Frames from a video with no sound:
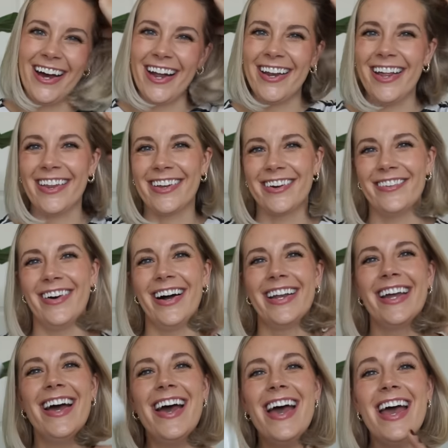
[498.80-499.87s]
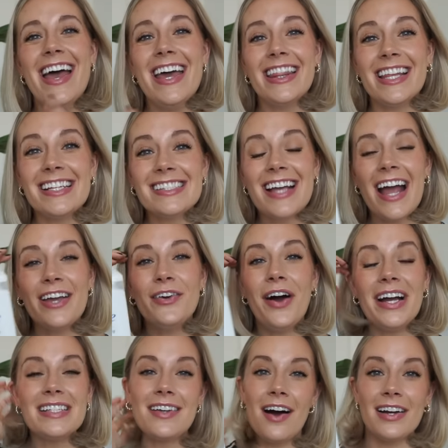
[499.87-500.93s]
another one. This guy, you
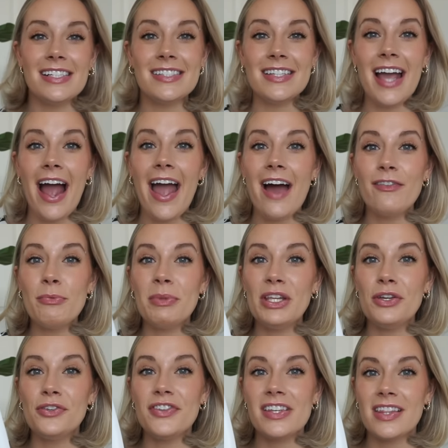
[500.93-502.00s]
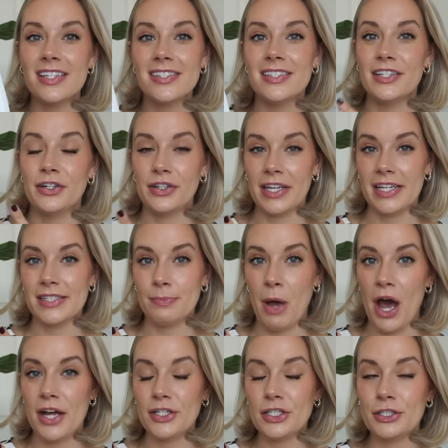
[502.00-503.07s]
guys, honestly, I haven't been using this nearly as
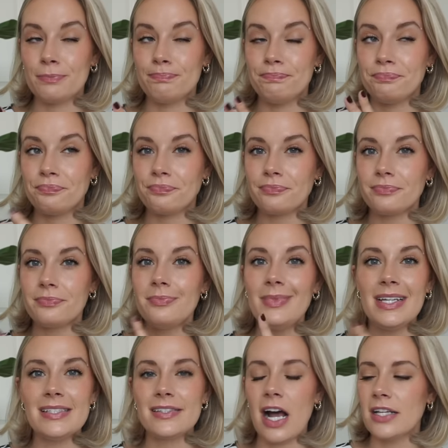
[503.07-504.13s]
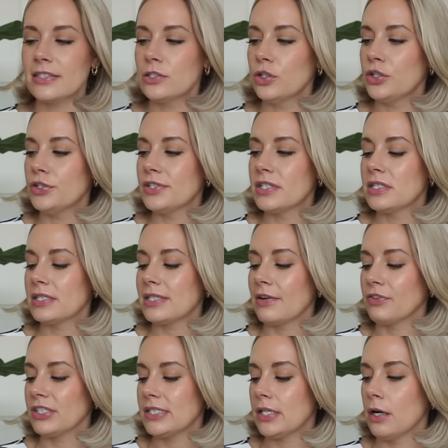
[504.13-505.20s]
much. Scott still uses this
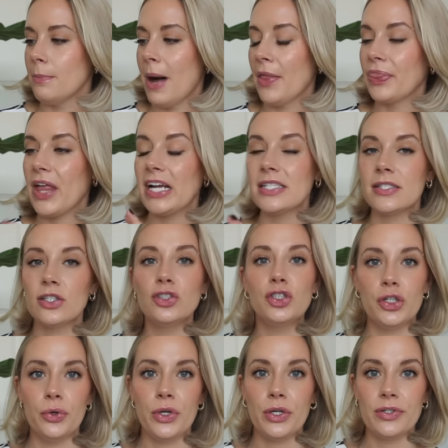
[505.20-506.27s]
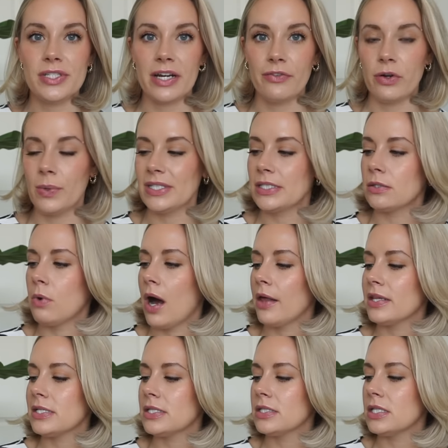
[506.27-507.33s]
every single month. I still do use it every once in a while.
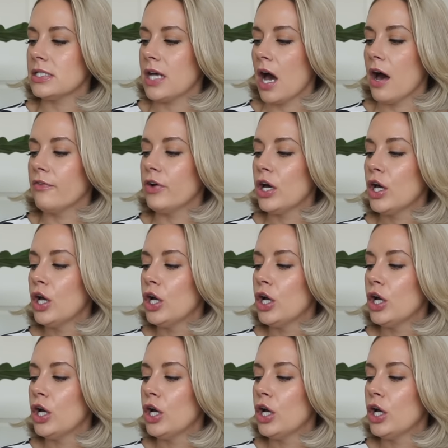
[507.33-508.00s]
This is the Dove